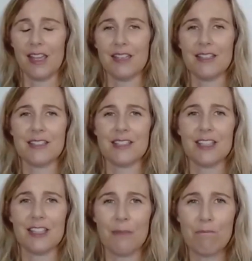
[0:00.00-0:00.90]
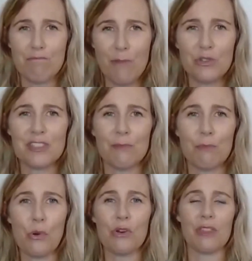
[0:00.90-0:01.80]
it is the most
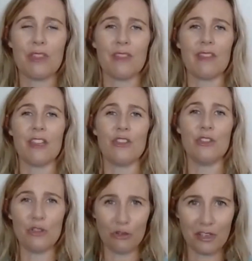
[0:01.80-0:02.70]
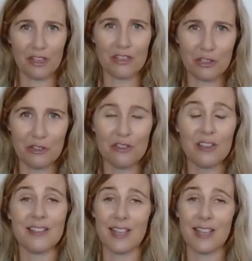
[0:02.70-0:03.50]
important thing that you can do